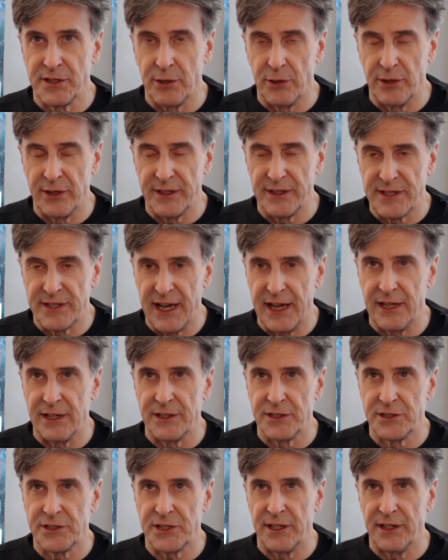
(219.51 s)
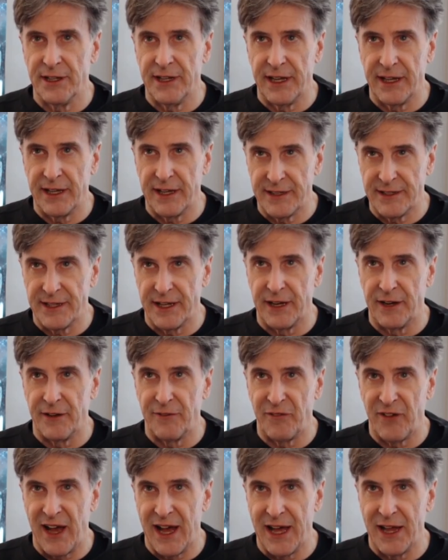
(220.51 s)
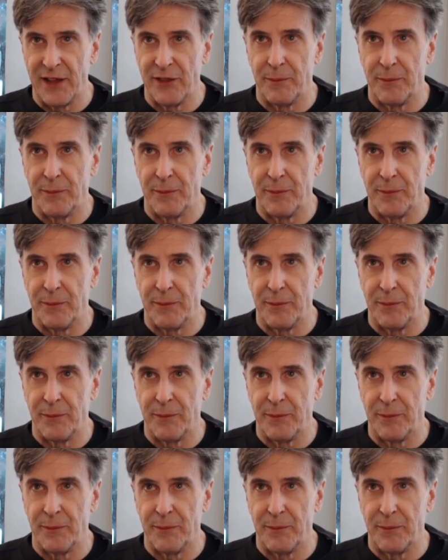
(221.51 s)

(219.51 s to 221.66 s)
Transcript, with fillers: to intelligently identify